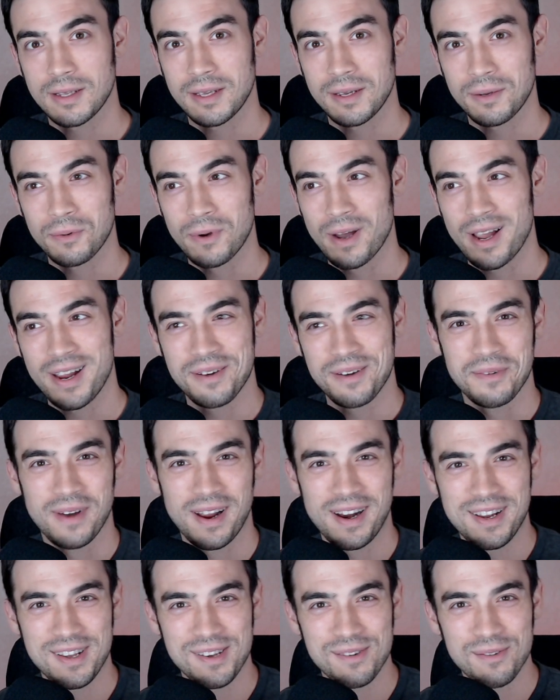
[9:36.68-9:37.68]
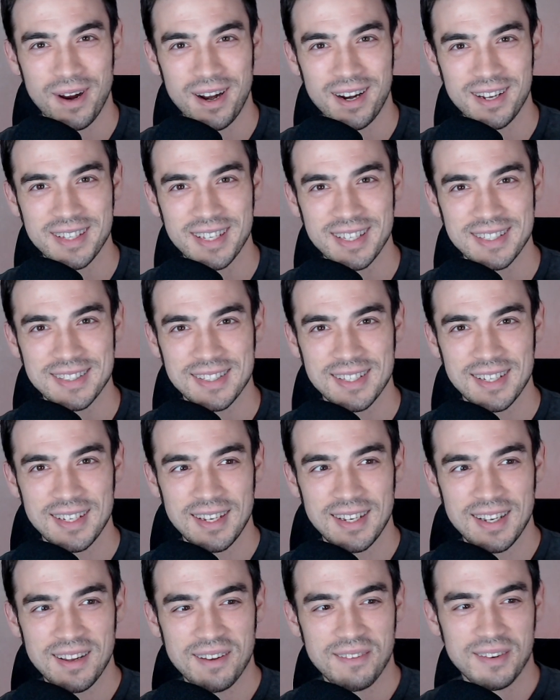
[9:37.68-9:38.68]
Like, why, why are you wearing this?
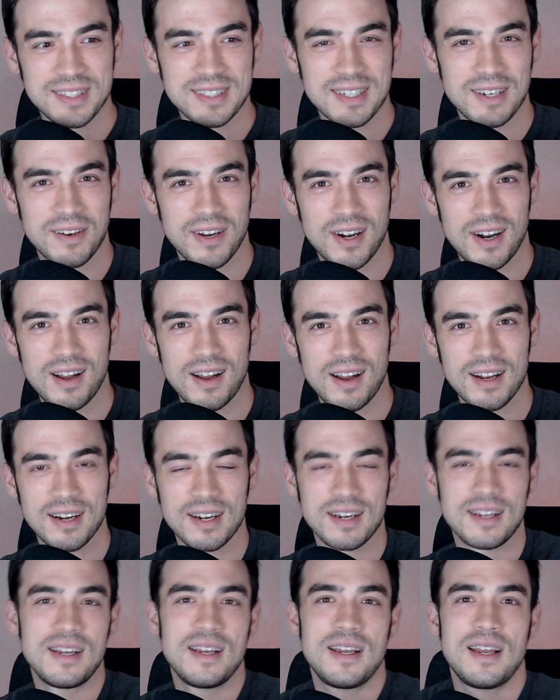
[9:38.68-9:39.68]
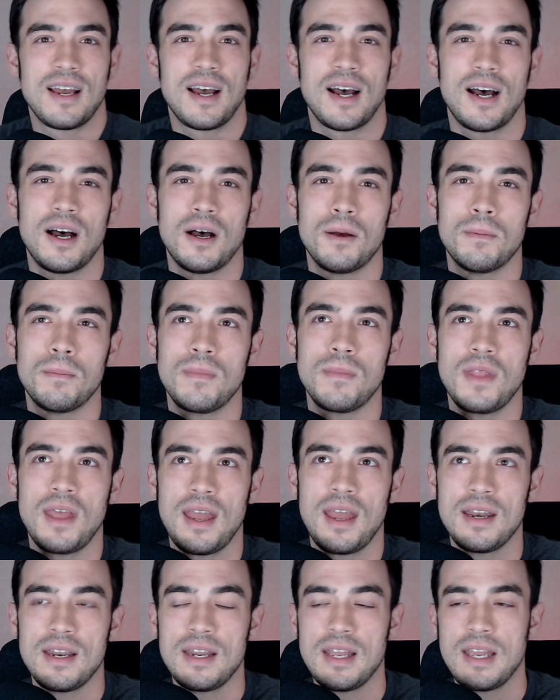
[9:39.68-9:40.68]
What's going on? Um,
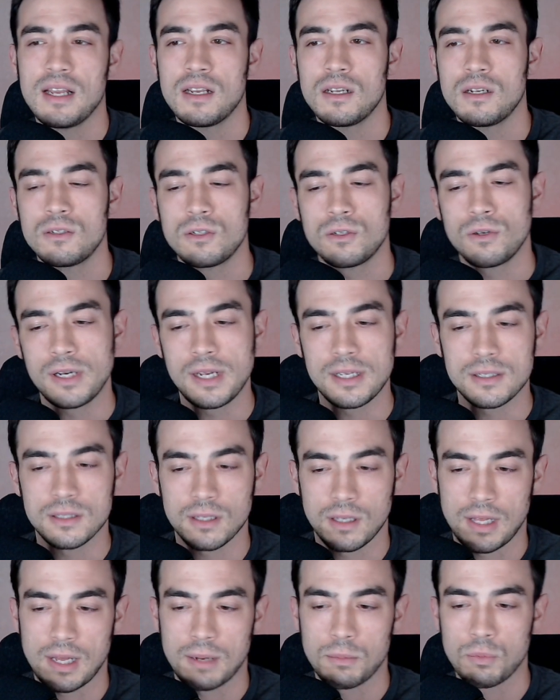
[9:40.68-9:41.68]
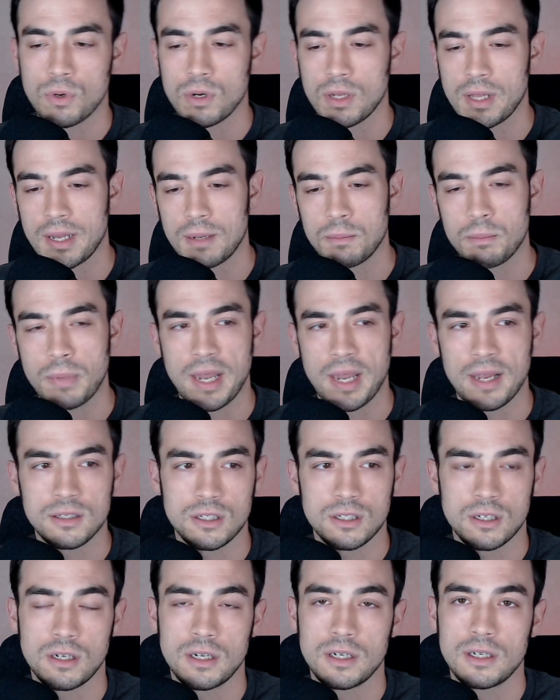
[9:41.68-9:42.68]
and it creates a lot more like
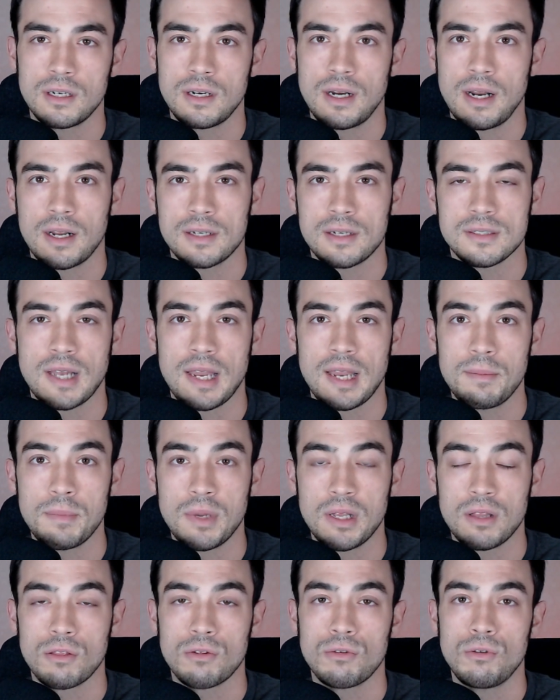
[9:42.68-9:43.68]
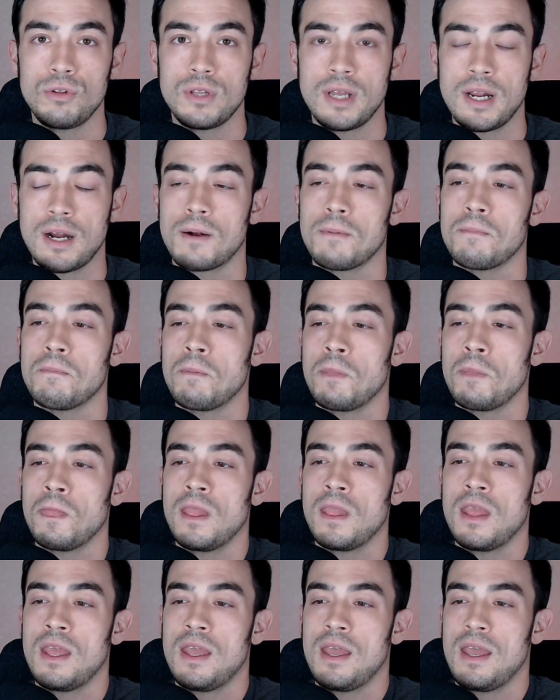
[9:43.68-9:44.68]
banter and excitement through there.
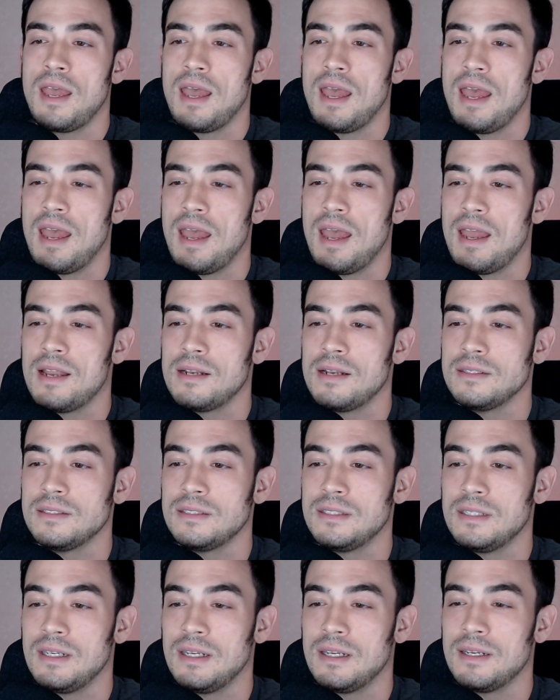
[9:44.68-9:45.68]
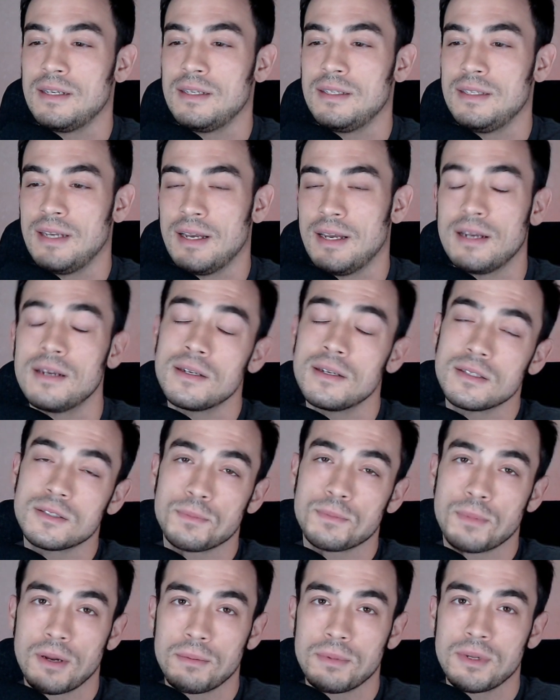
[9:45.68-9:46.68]
And yeah,
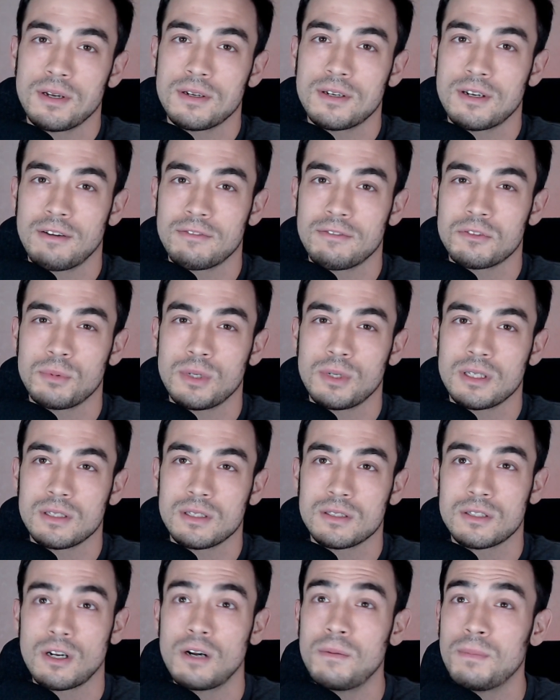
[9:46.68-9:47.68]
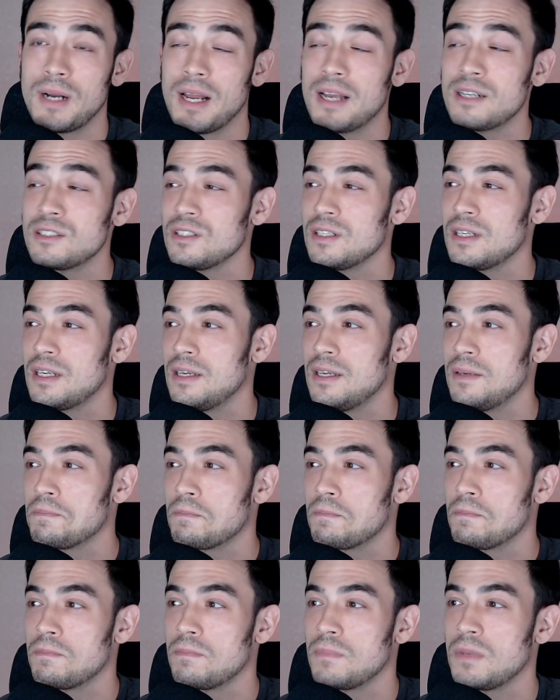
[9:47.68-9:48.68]
it's probably uncomfortable at the start, but actually,
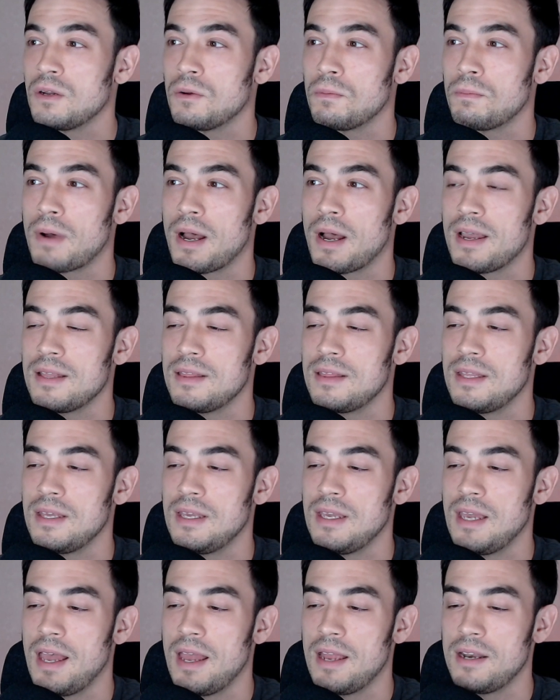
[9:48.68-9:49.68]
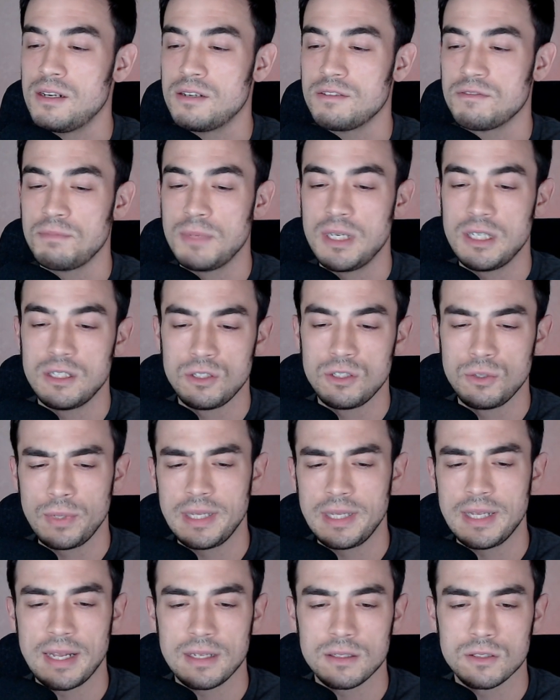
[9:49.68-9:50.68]
you know, by the end of me
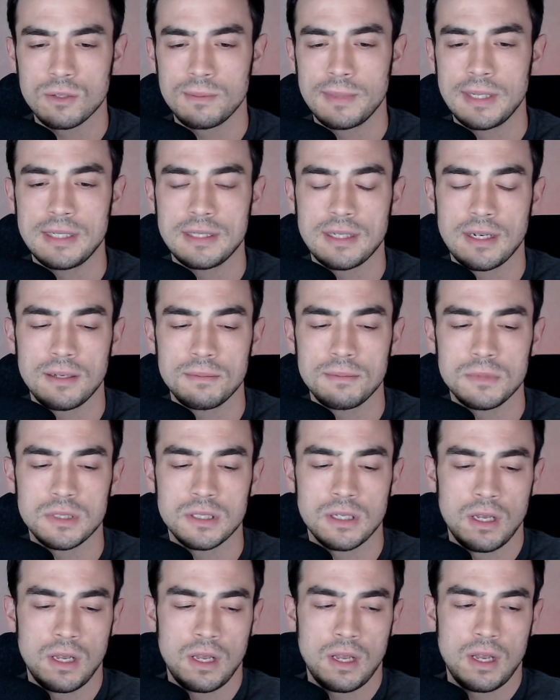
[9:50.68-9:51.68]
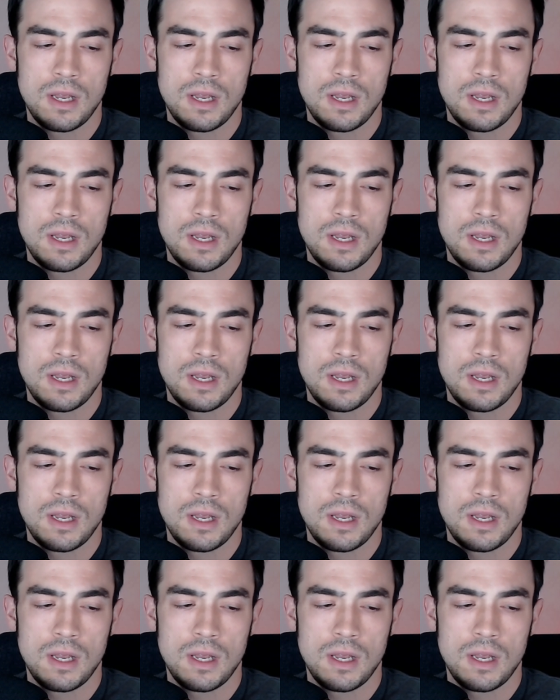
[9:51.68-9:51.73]
doing that so many times,